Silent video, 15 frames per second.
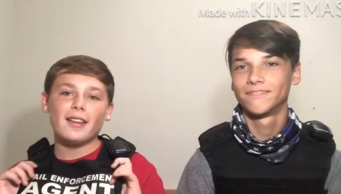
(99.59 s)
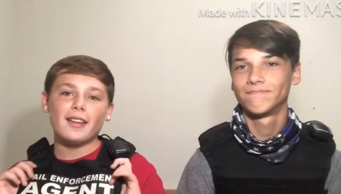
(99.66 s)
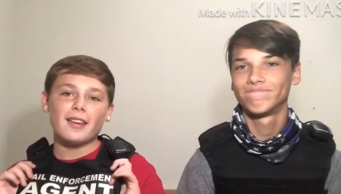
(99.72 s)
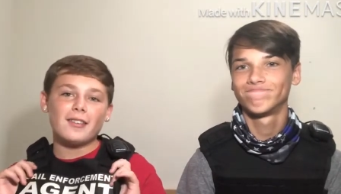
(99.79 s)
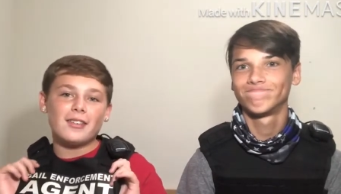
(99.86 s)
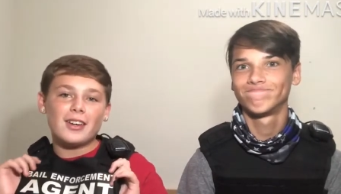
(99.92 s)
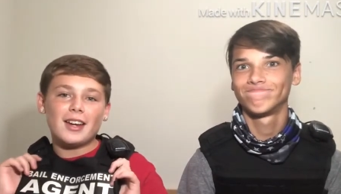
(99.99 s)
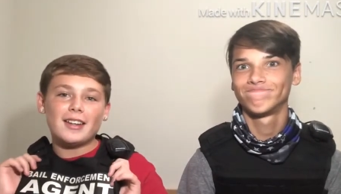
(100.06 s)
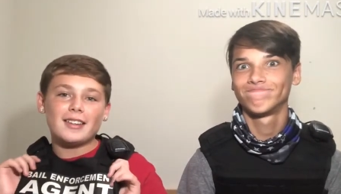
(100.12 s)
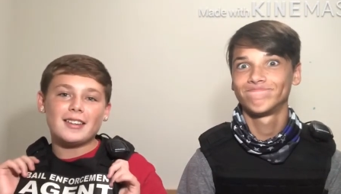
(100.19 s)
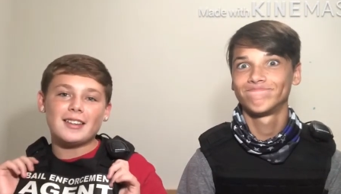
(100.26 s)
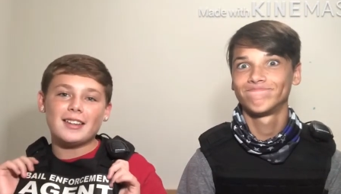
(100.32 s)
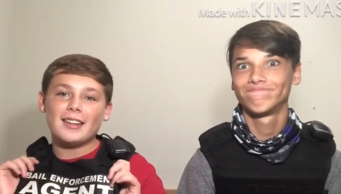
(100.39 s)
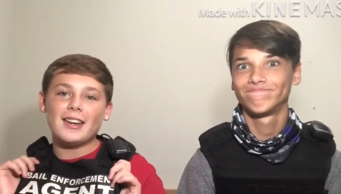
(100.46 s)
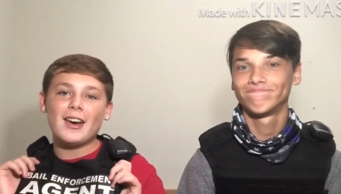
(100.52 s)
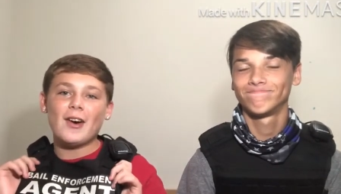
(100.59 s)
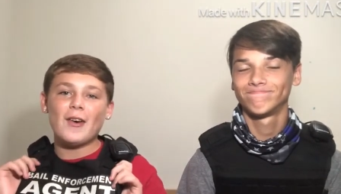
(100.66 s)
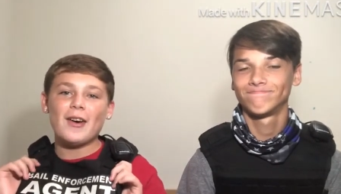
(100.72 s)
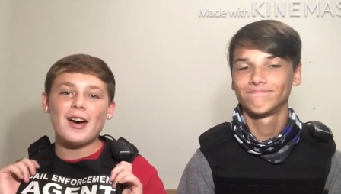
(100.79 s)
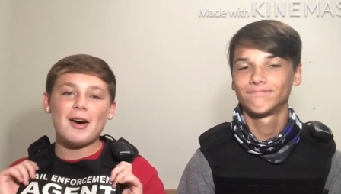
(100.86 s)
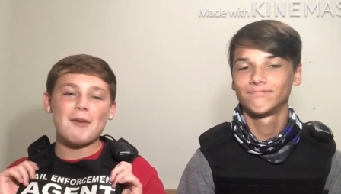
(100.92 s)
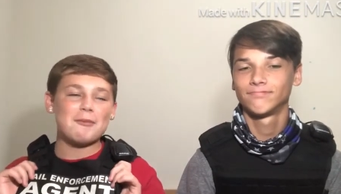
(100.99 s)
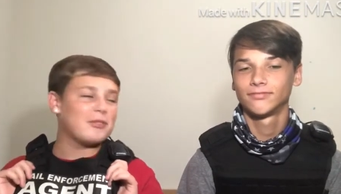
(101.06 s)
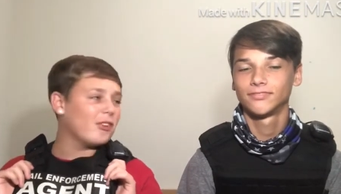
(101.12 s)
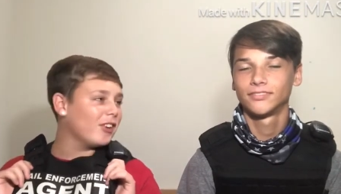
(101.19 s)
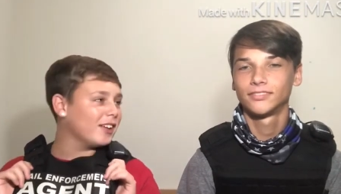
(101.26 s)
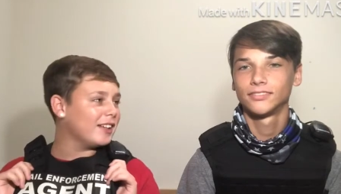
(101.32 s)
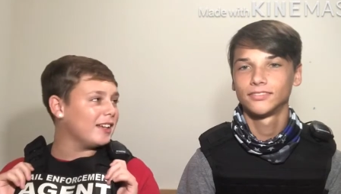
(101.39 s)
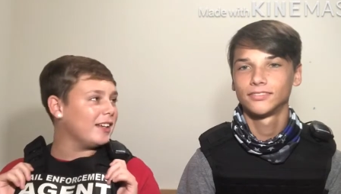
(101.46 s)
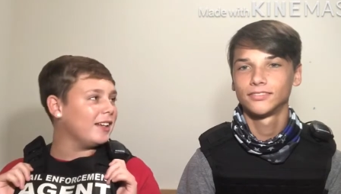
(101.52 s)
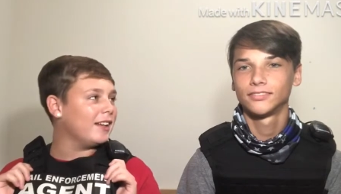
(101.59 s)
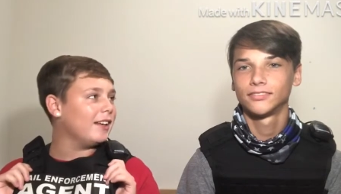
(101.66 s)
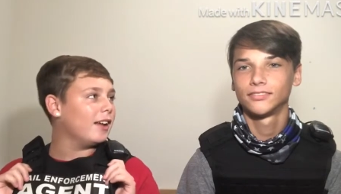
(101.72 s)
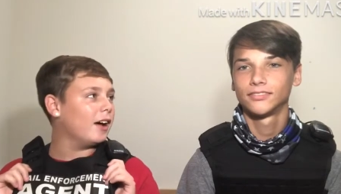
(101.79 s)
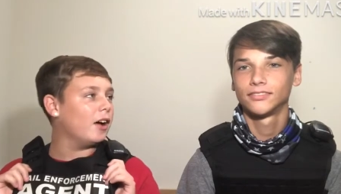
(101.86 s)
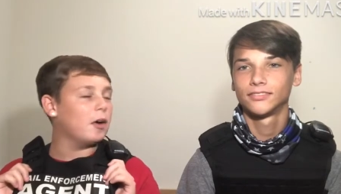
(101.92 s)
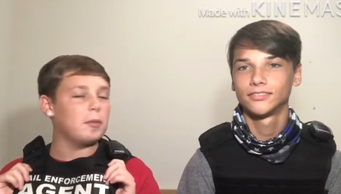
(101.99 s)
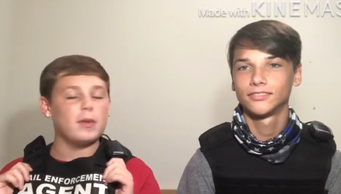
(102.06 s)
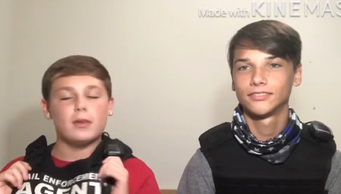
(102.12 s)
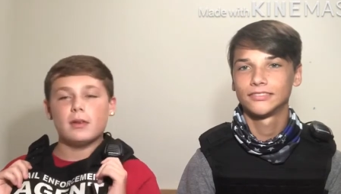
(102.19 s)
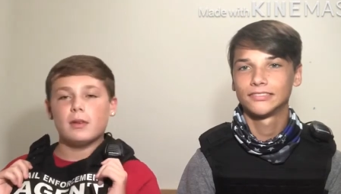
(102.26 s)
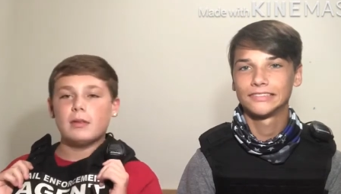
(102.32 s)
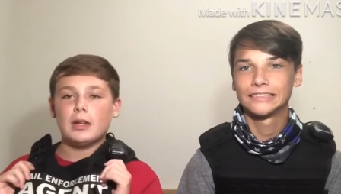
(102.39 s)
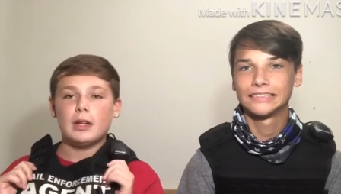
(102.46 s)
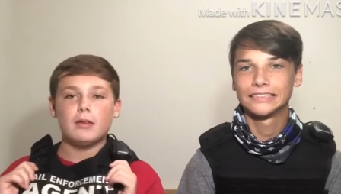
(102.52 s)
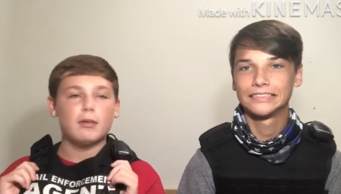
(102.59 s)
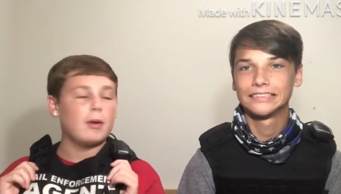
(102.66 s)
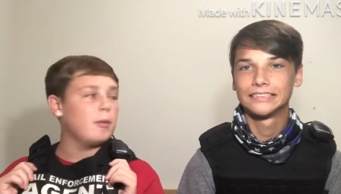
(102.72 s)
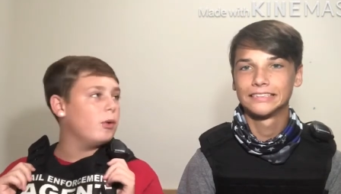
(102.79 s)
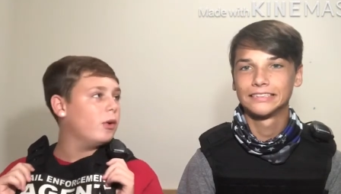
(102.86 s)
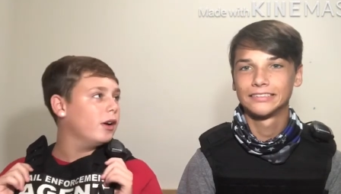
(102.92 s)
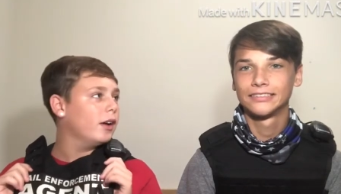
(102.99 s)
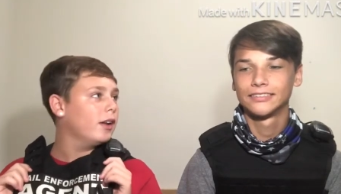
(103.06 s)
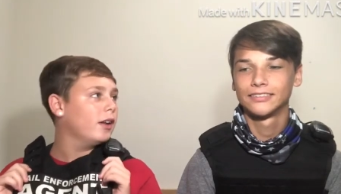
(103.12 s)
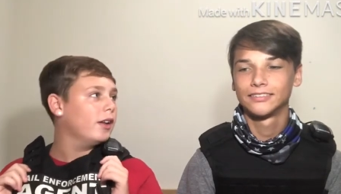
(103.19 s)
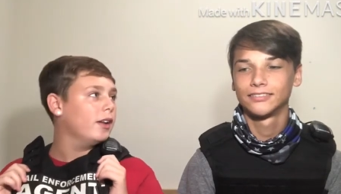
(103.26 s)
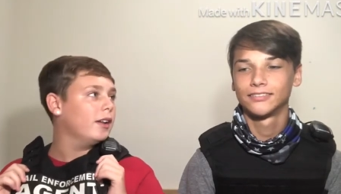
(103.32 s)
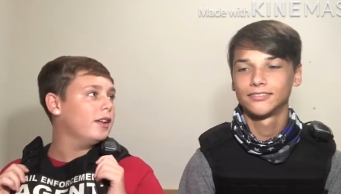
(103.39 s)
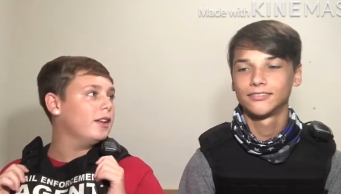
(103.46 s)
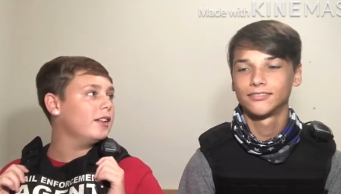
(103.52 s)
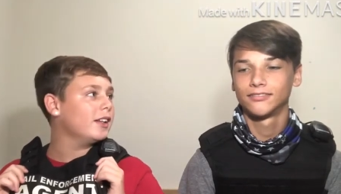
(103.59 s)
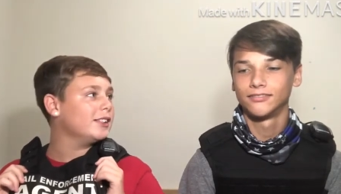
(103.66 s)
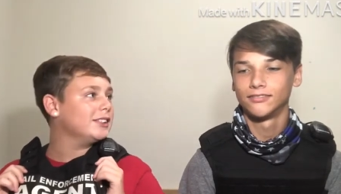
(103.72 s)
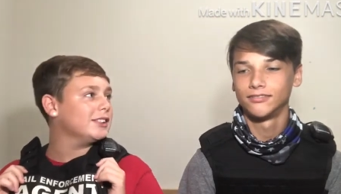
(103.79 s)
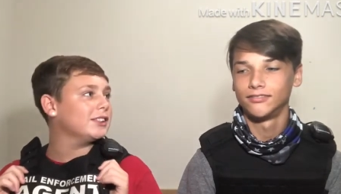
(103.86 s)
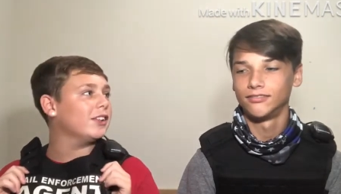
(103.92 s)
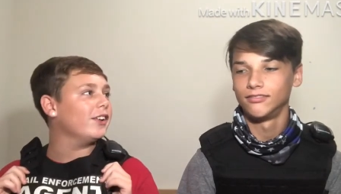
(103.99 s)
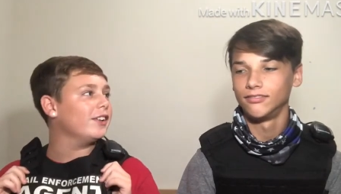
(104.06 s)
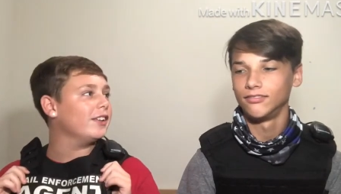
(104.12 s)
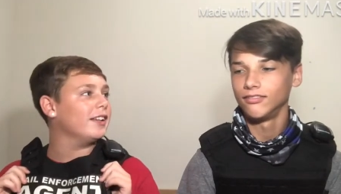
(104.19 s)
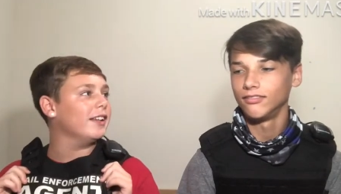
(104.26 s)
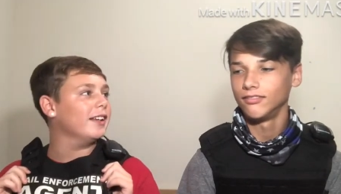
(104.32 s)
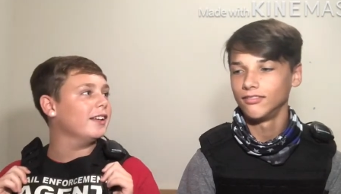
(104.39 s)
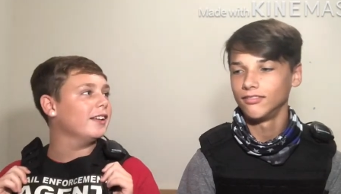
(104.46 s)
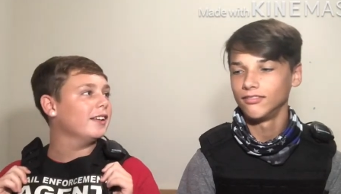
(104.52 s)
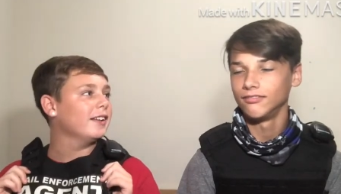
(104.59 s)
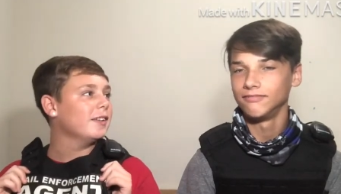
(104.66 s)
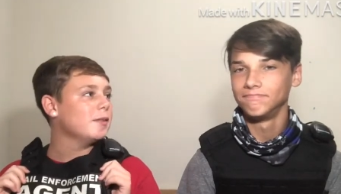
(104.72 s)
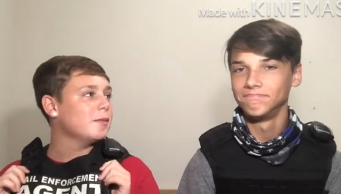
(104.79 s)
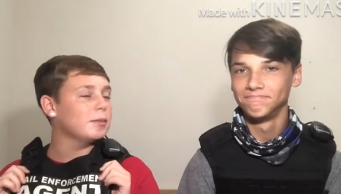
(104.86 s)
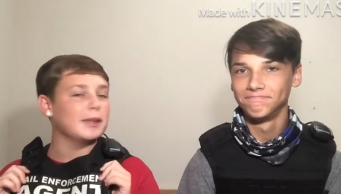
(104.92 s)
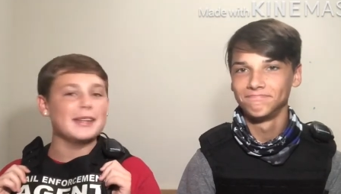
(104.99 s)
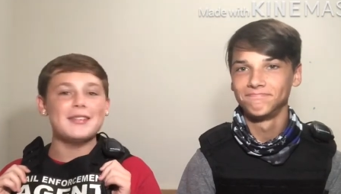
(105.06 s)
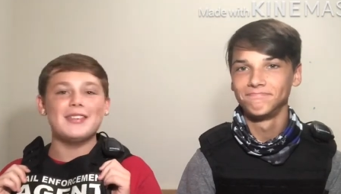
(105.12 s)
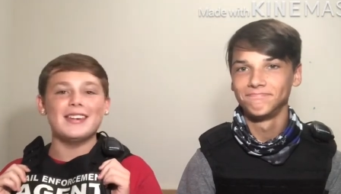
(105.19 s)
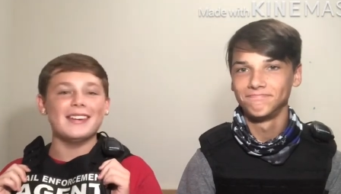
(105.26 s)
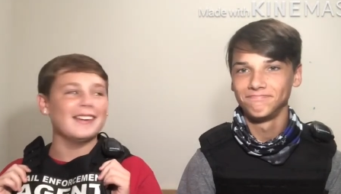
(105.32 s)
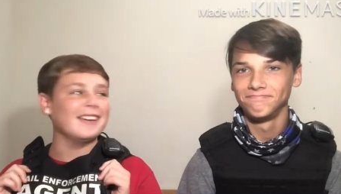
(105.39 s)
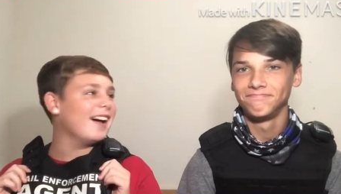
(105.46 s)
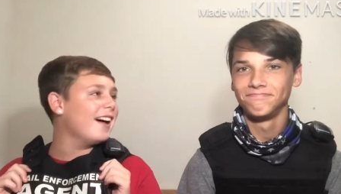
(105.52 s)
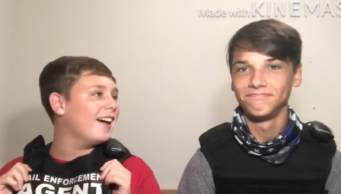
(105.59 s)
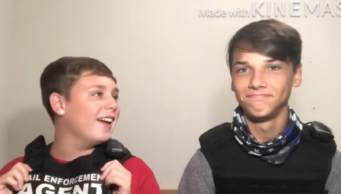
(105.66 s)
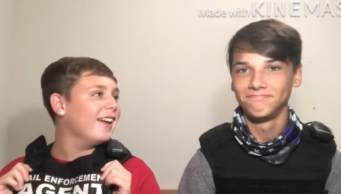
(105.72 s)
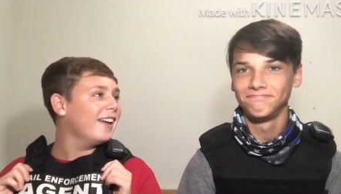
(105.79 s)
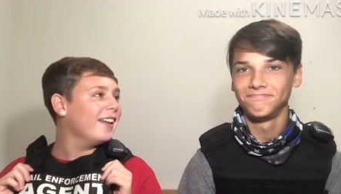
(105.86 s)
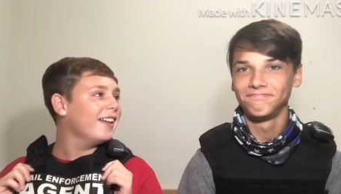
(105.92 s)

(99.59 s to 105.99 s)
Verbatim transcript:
Speaker 1: If you guys didn't know, I'm 14. I'll be 15 in February, and he's actually 13. Believe it or not.